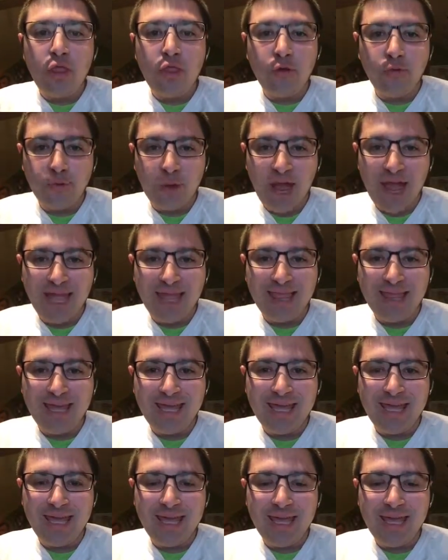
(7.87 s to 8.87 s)
the
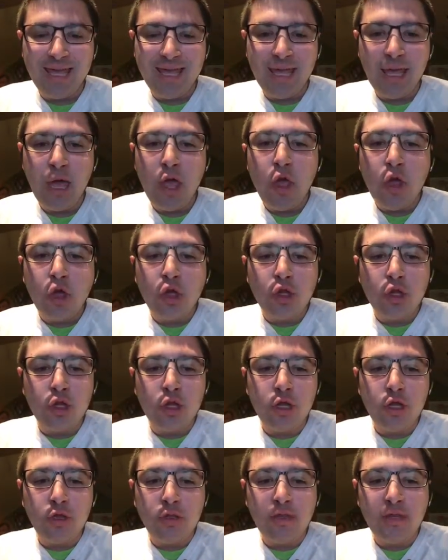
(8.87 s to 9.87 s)
Riley King
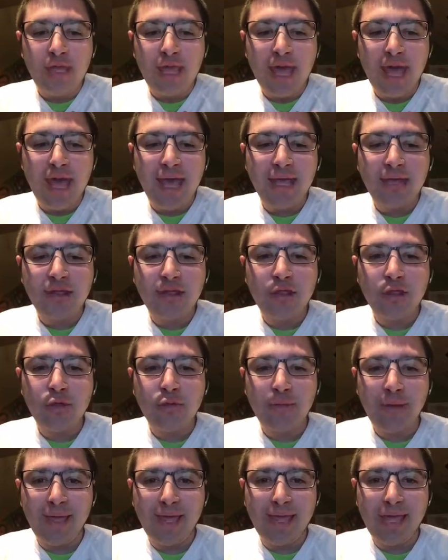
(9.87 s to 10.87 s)

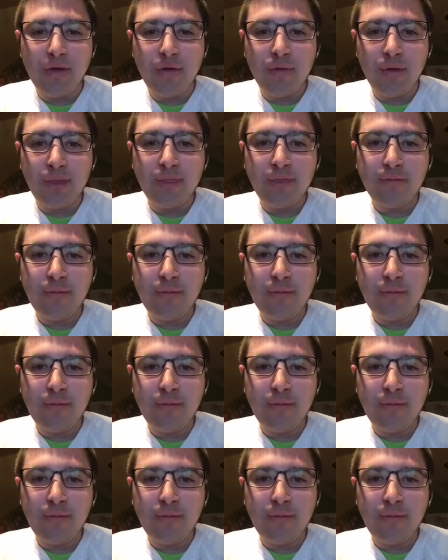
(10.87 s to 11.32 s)
Newscast right here on